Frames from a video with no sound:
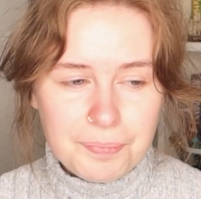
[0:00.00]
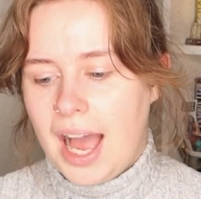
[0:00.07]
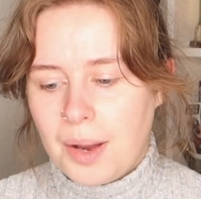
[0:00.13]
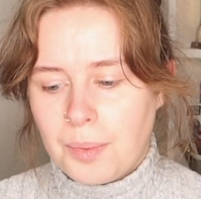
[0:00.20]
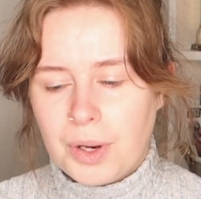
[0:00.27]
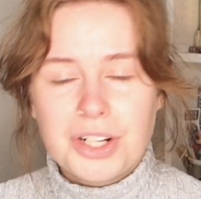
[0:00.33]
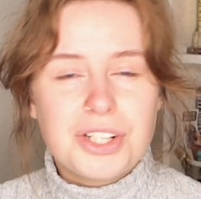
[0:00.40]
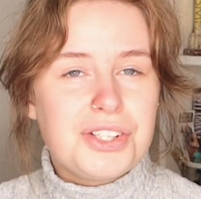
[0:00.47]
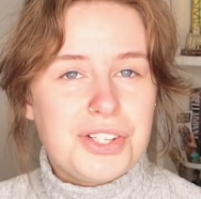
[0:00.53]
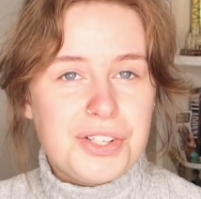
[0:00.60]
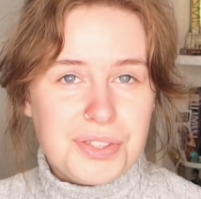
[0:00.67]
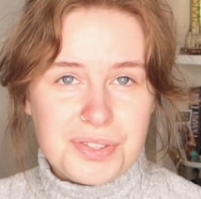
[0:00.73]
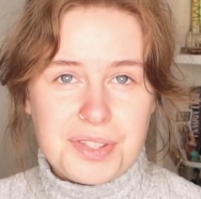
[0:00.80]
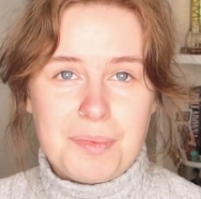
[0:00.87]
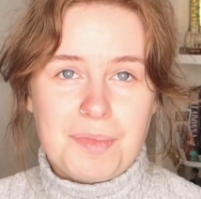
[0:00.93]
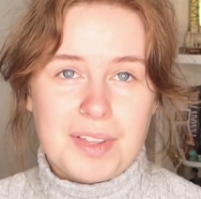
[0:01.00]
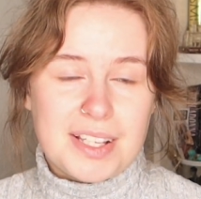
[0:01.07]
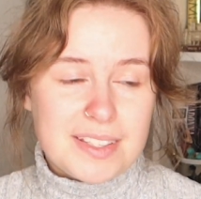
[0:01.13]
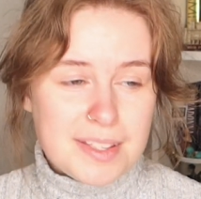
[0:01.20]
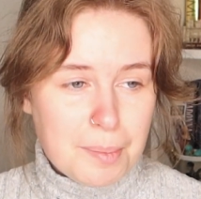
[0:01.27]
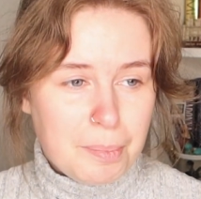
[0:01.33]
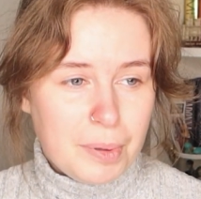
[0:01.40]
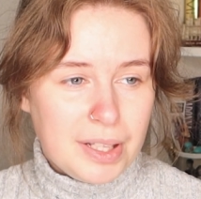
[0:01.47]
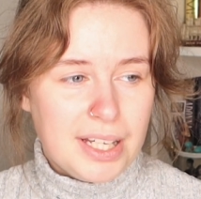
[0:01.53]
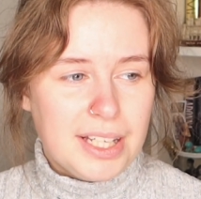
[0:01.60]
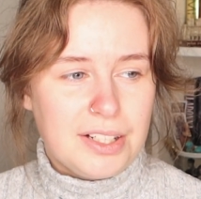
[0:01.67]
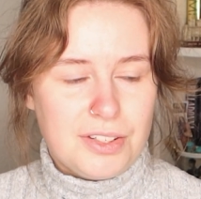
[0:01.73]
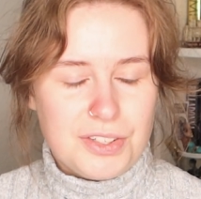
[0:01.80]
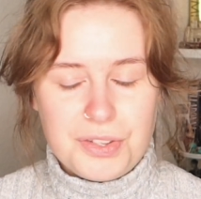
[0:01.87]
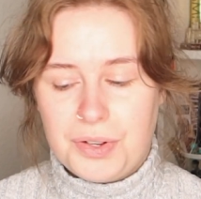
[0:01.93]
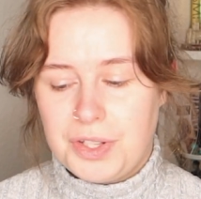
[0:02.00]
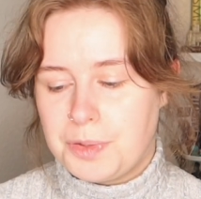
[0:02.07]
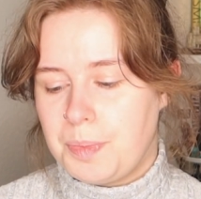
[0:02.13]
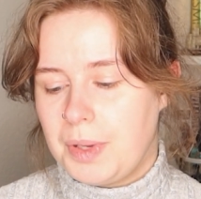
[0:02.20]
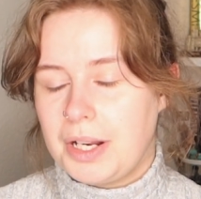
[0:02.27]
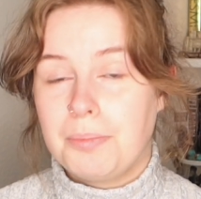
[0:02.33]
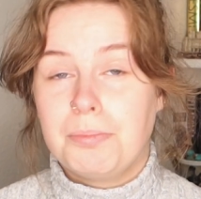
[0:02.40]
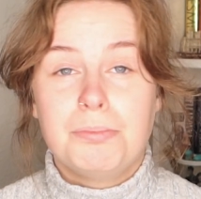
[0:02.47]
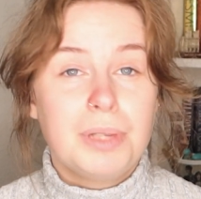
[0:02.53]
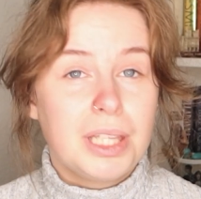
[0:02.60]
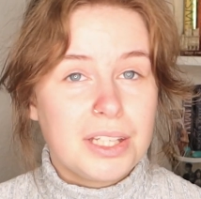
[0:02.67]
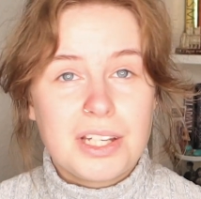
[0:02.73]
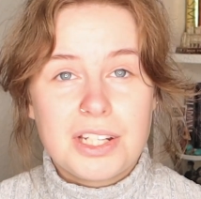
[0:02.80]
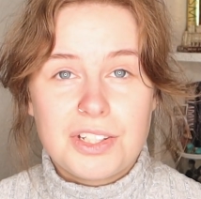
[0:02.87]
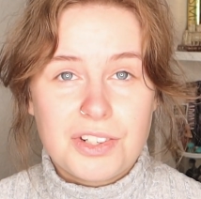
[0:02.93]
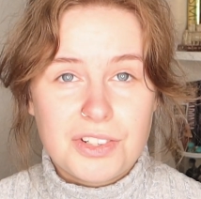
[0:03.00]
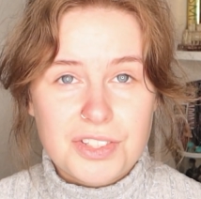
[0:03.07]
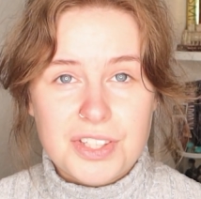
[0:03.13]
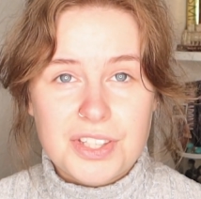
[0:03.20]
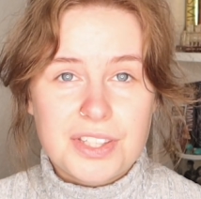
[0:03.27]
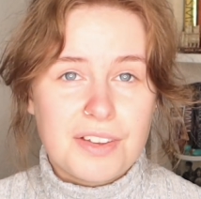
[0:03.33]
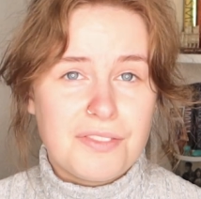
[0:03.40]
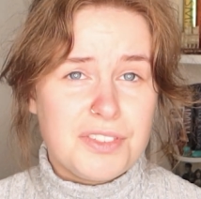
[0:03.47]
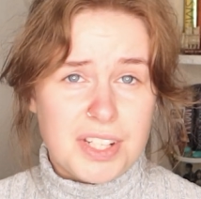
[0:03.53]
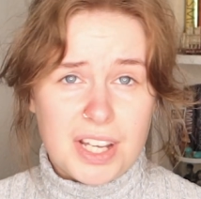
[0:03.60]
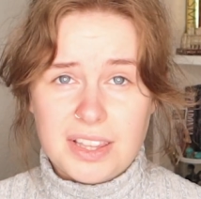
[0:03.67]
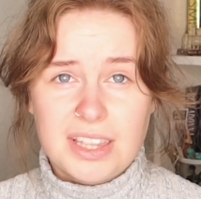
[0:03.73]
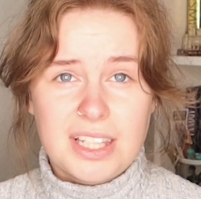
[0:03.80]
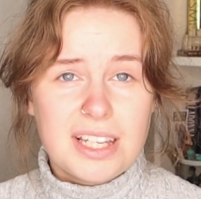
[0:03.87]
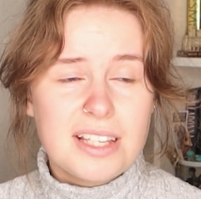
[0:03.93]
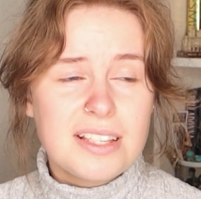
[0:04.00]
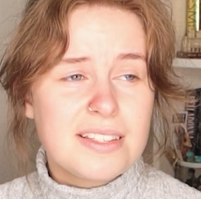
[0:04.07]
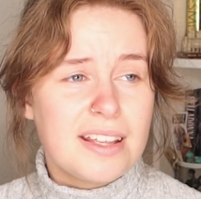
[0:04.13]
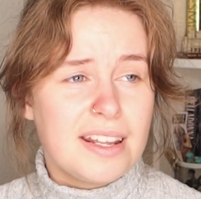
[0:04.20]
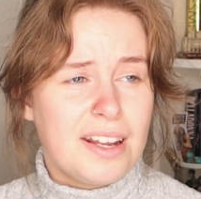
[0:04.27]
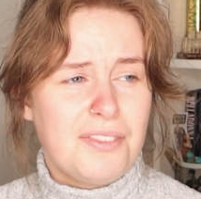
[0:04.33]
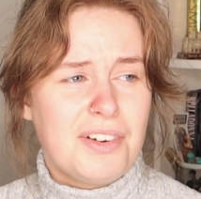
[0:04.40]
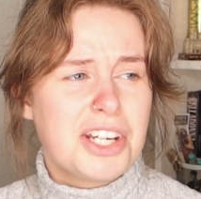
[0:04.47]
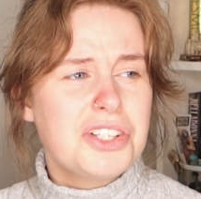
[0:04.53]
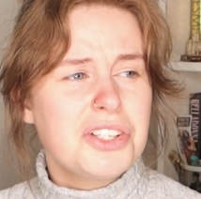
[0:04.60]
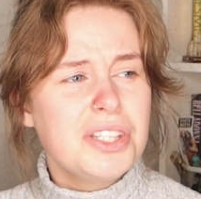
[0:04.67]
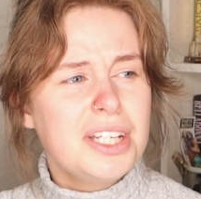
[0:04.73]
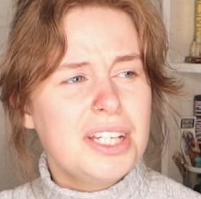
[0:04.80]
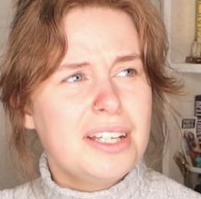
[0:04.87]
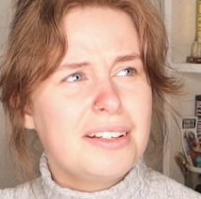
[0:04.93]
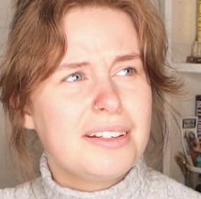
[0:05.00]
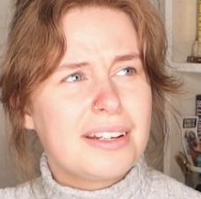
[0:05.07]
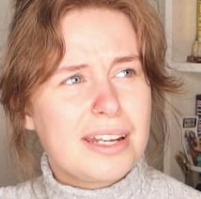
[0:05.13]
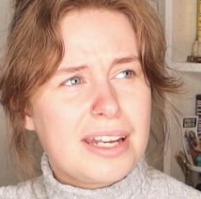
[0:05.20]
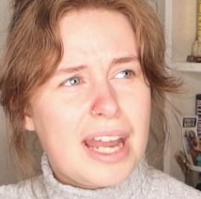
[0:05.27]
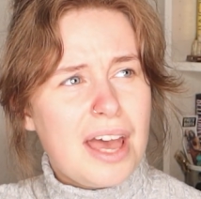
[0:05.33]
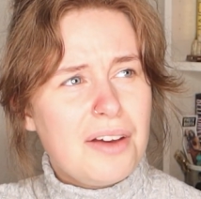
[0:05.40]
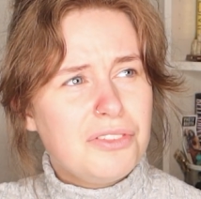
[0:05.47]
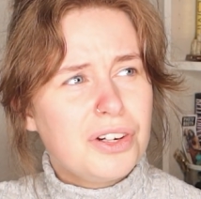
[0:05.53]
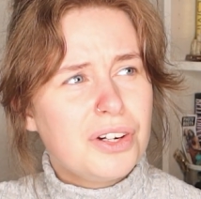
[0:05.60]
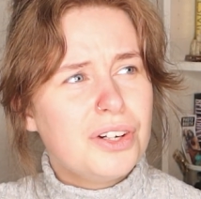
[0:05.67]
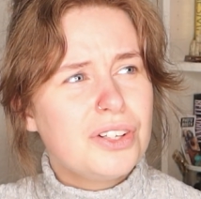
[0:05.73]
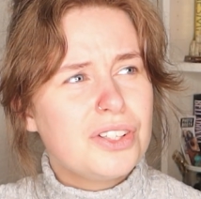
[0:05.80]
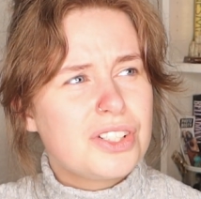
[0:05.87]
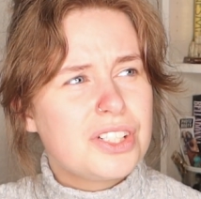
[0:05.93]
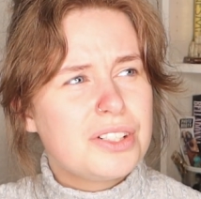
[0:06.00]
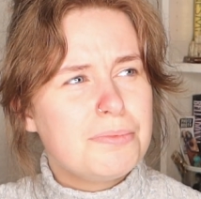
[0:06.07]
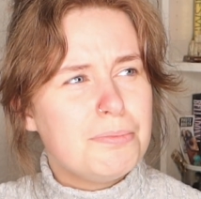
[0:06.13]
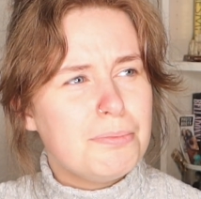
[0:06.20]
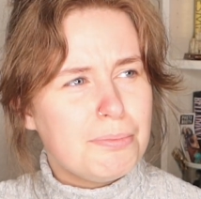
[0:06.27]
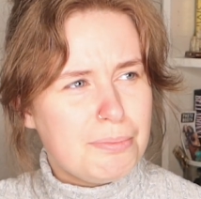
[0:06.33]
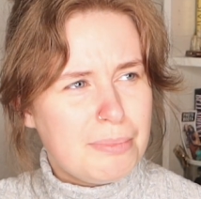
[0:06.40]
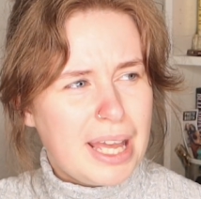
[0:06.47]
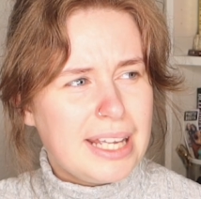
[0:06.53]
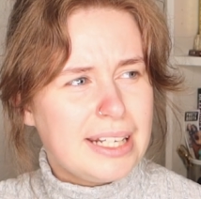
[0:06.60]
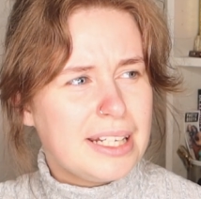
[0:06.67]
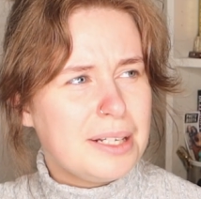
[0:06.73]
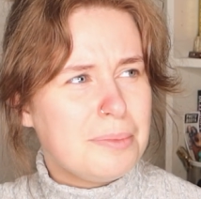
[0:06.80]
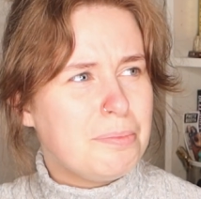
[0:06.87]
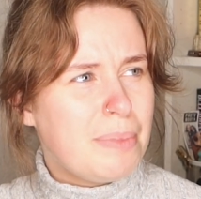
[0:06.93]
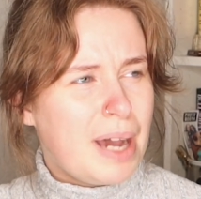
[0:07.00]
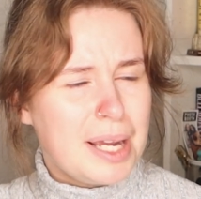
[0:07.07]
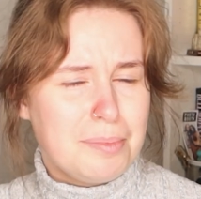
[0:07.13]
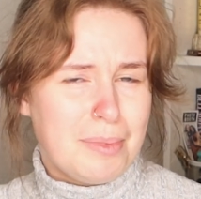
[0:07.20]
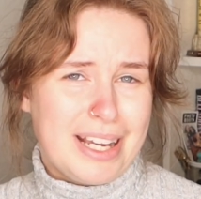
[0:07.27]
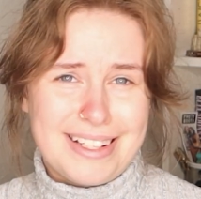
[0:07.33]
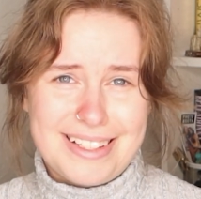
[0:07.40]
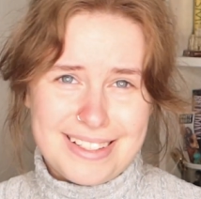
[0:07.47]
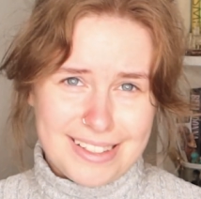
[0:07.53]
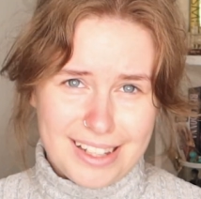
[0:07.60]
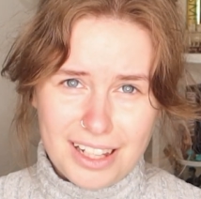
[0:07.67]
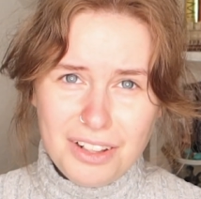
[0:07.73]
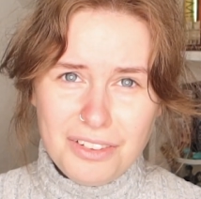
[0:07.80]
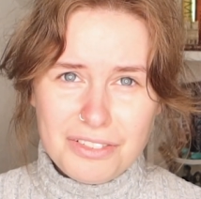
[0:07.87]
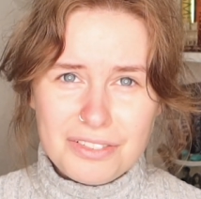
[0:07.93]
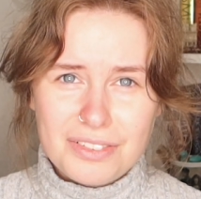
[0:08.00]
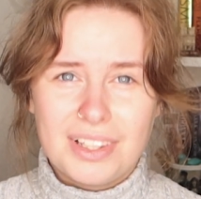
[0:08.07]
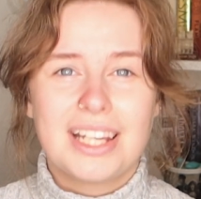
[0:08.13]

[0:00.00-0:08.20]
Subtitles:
I wanted to do something simple, and also it's been a million years since I've done this, and I've actually never made it by myself.